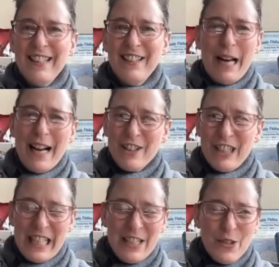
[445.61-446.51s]
But
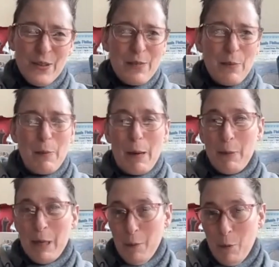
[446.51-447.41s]
actually, history is made by
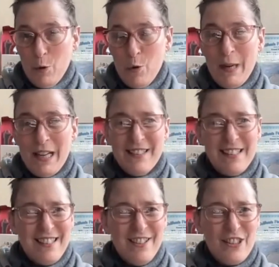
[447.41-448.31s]
people who make
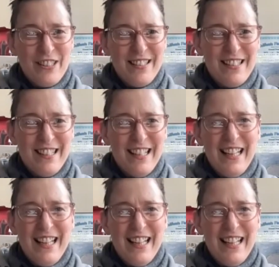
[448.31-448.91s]
decisions.